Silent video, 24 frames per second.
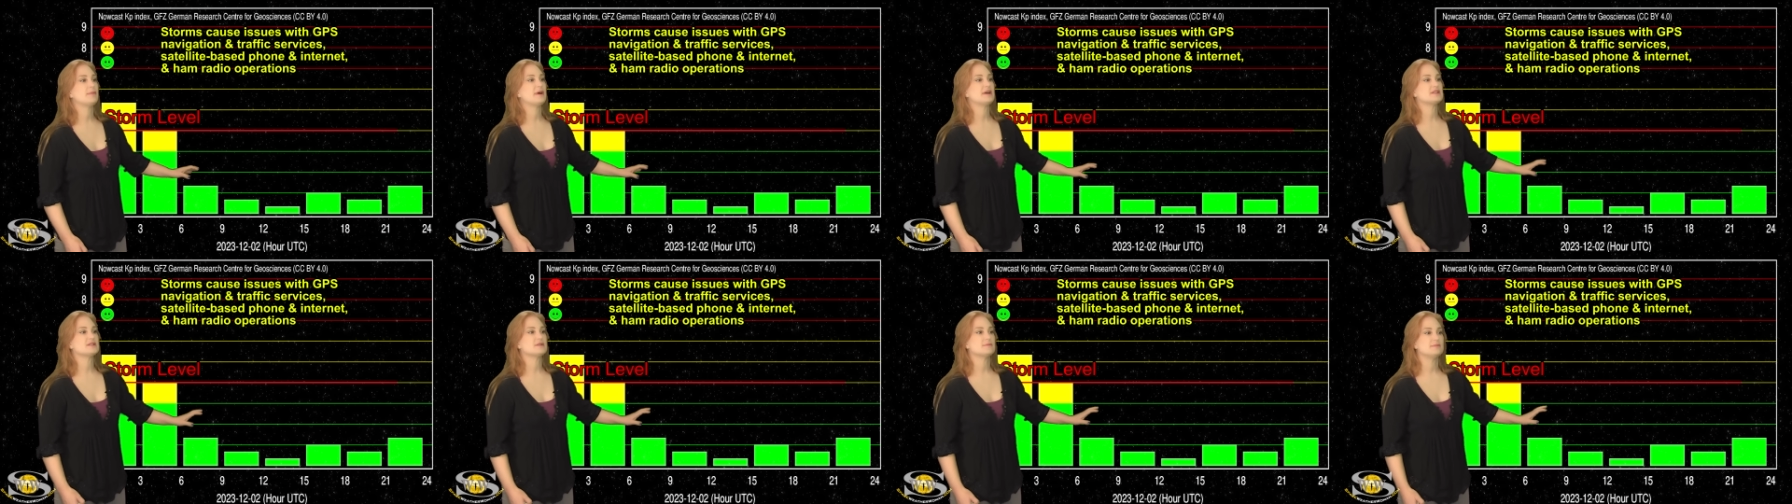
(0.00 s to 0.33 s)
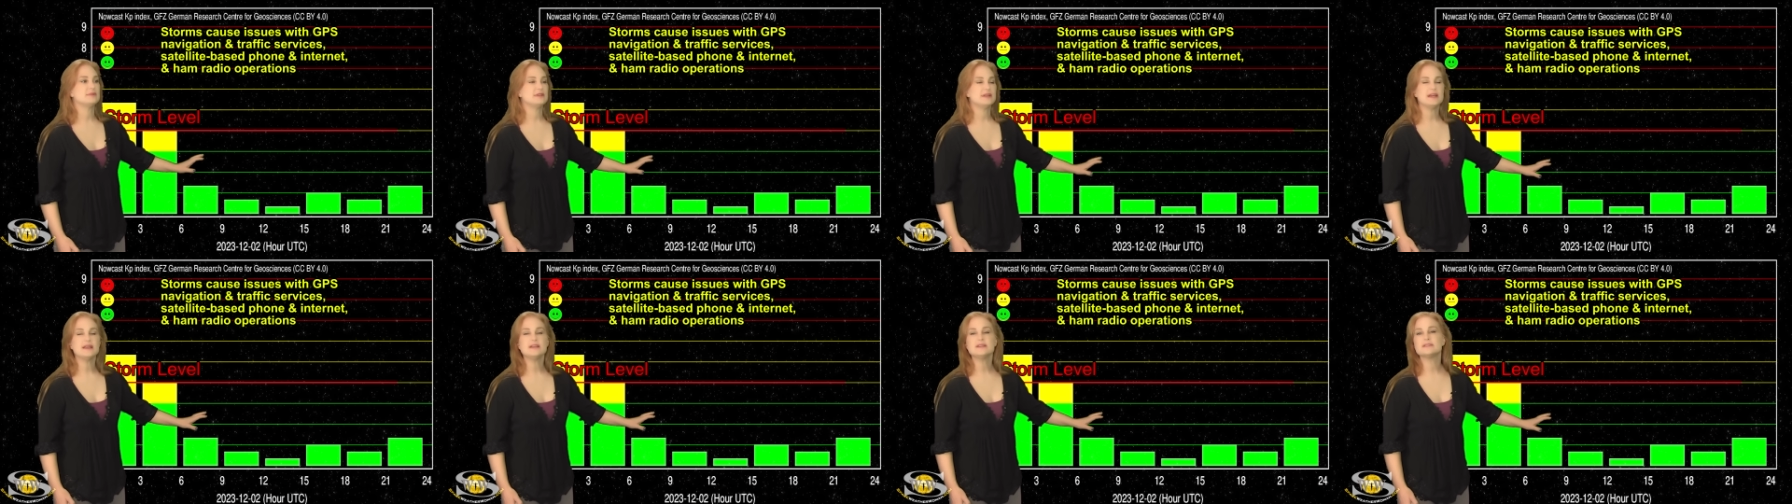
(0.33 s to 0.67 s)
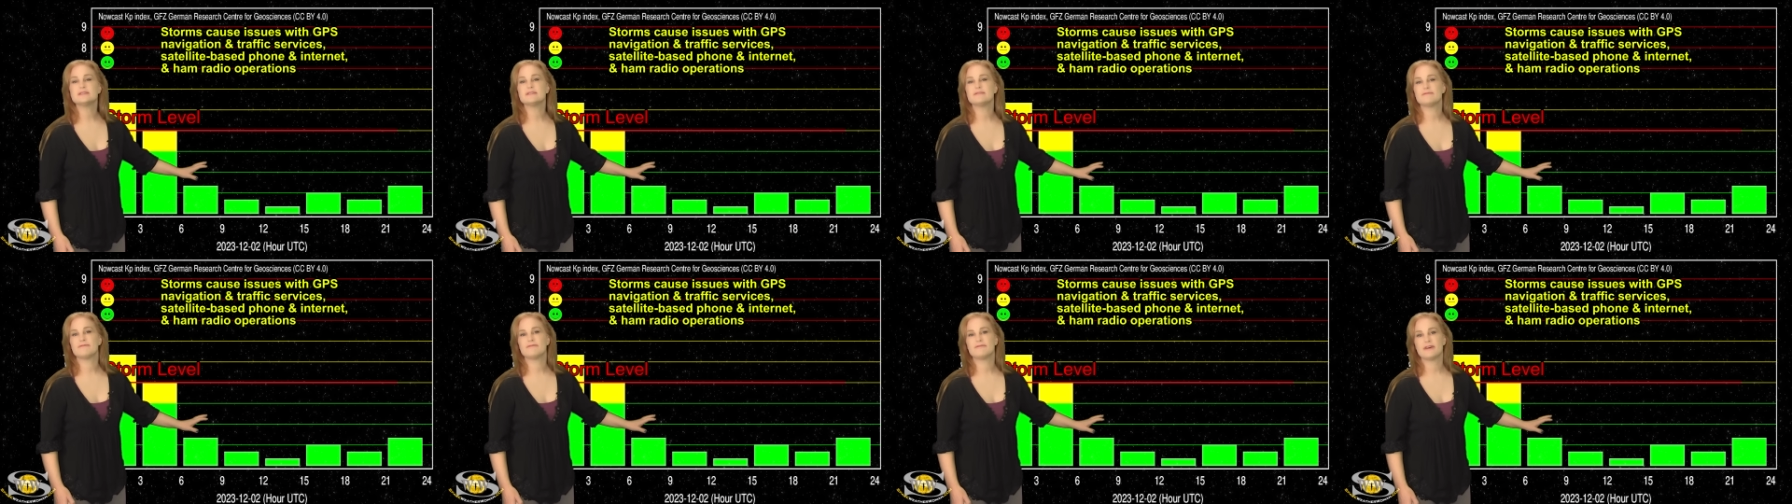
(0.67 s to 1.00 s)
by some
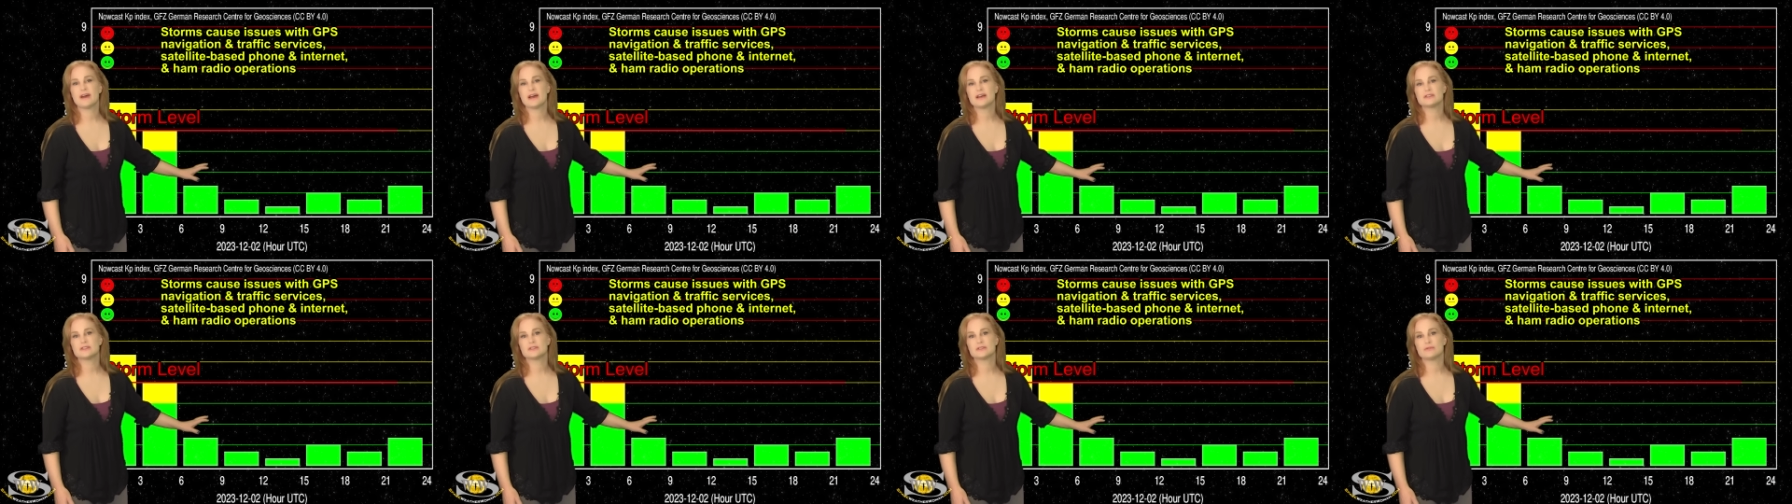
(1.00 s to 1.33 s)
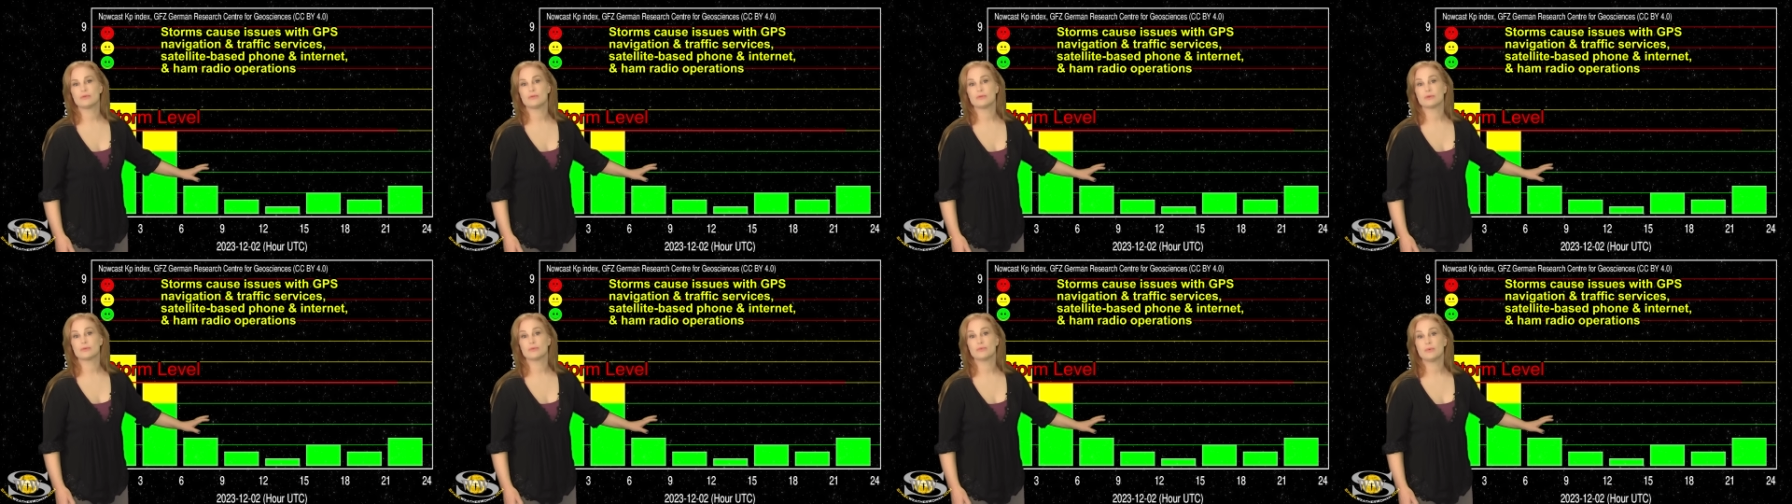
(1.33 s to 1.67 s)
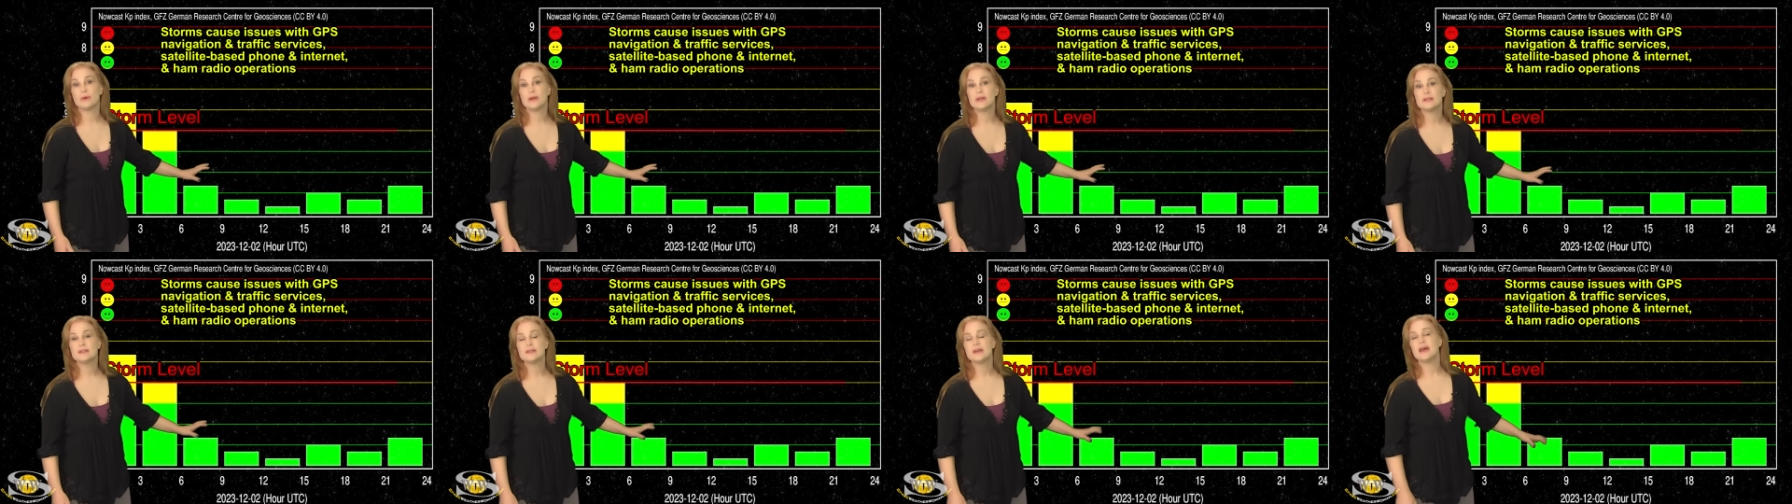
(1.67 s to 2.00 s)
decent fast solar
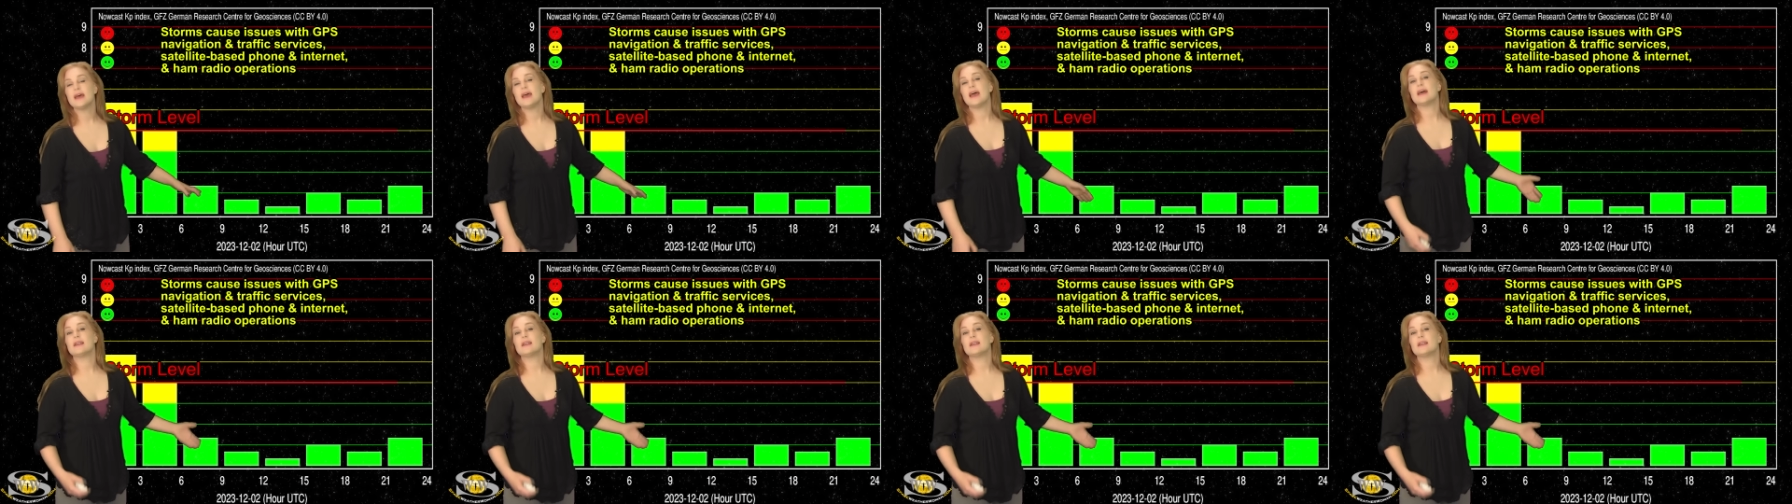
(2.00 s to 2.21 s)
wind